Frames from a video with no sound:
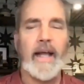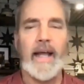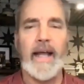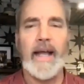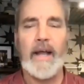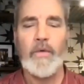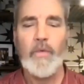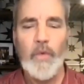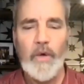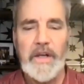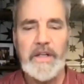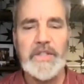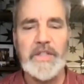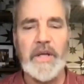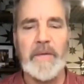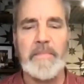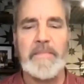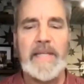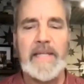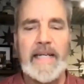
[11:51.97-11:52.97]
and
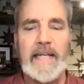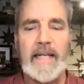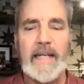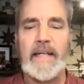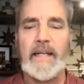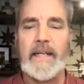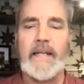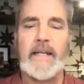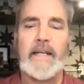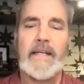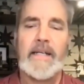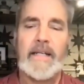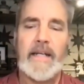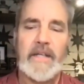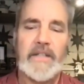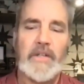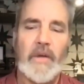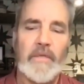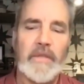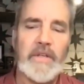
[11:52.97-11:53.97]
wisdom needed
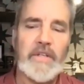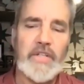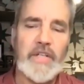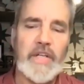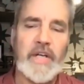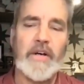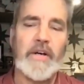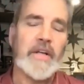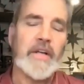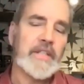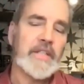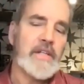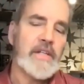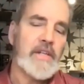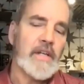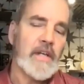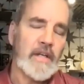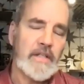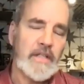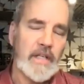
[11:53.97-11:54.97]
and so this year is
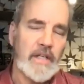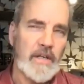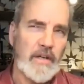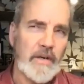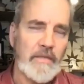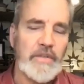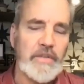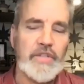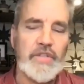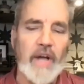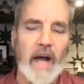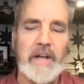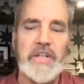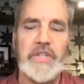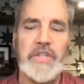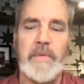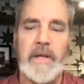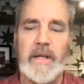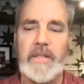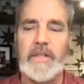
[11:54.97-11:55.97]
a, is a year of
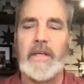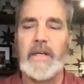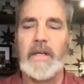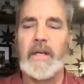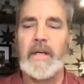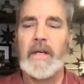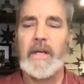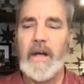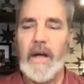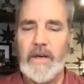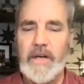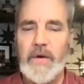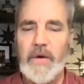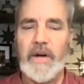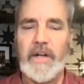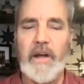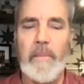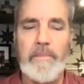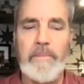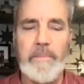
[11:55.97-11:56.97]
judgment
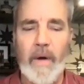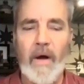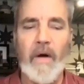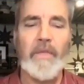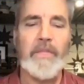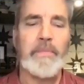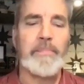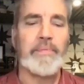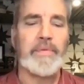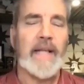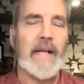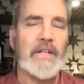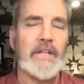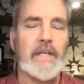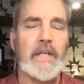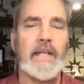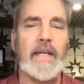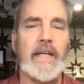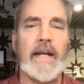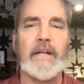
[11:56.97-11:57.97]
occurring of both
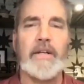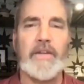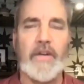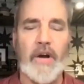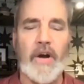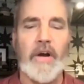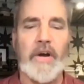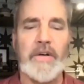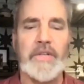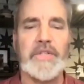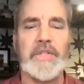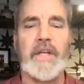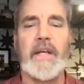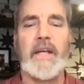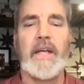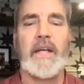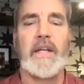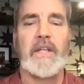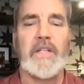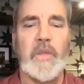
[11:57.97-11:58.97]
blessing and curse,
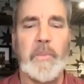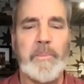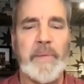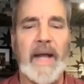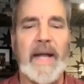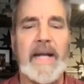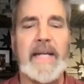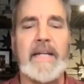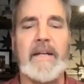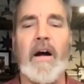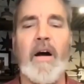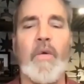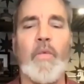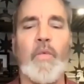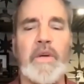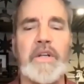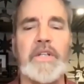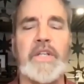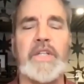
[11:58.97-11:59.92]
depending on which